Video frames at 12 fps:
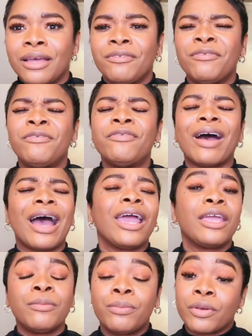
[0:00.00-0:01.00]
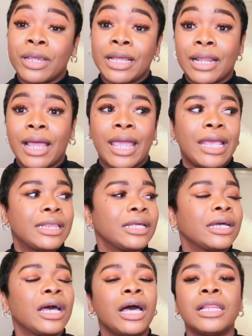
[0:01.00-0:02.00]
vibrant. Like,
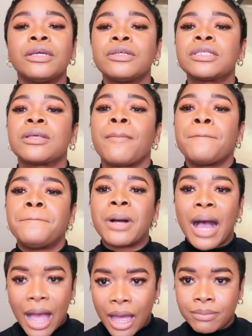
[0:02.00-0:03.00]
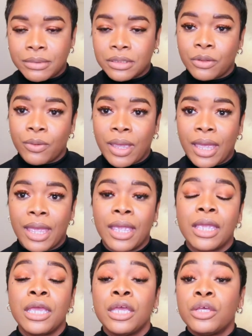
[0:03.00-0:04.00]
the colors popped,
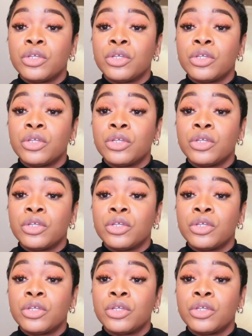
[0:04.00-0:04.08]
okay?